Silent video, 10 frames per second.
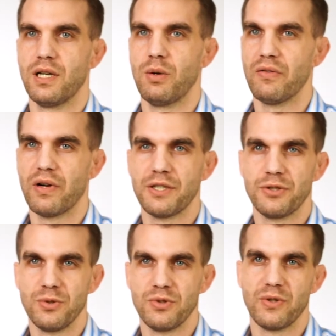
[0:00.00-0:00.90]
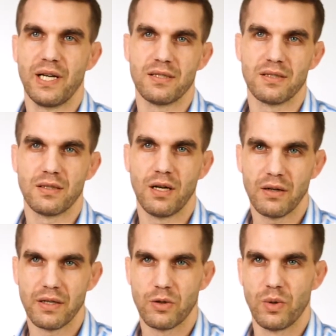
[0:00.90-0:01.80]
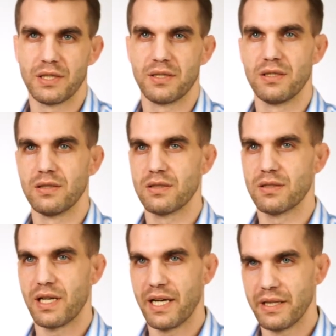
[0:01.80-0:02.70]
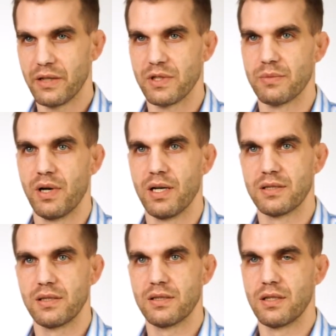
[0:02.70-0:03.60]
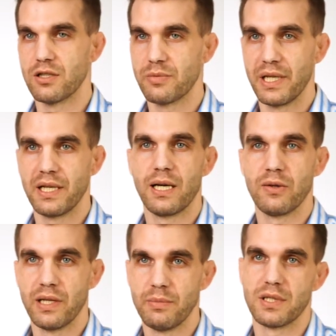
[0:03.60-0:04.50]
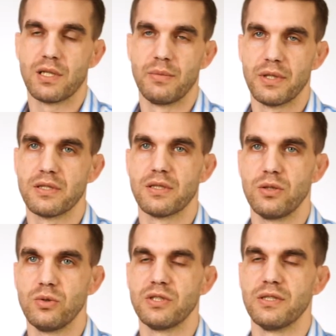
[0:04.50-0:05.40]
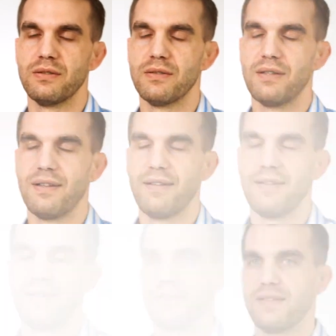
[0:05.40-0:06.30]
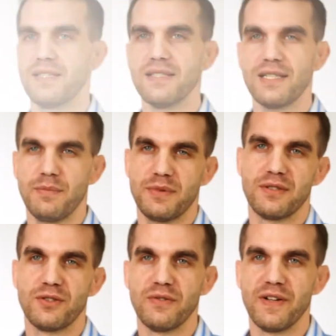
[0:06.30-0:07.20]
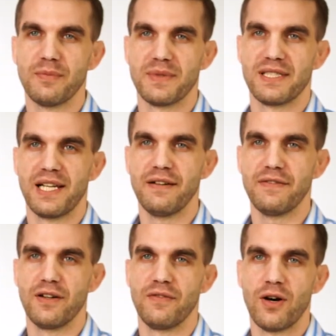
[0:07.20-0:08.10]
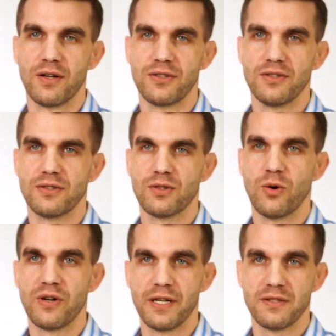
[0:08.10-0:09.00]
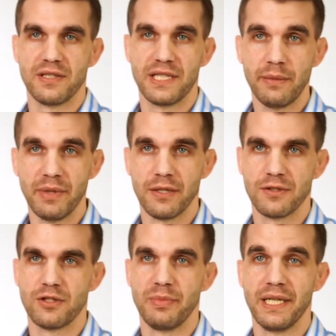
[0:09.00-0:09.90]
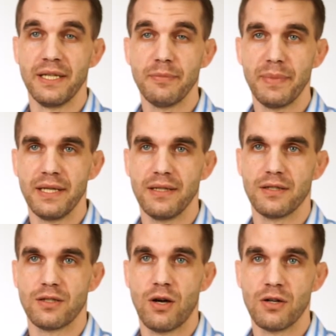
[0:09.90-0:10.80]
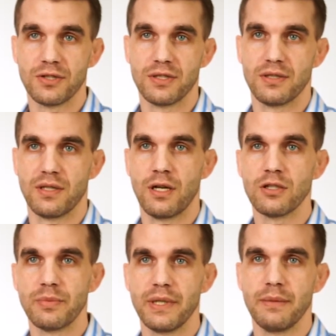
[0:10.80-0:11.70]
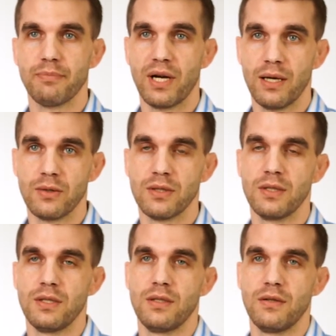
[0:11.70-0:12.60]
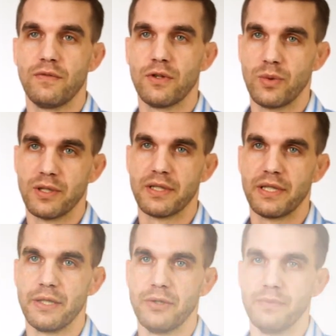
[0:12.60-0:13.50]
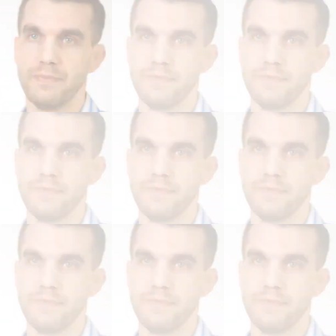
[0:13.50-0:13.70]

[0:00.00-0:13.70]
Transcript: However, I choose to ask targeted questions, guiding their responses, and ultimately allow them to come to the solution. This has helped to develop the staff of auditors, coordinators, and team leaders to be independent, conscious, and ultimately proud for the work that they do.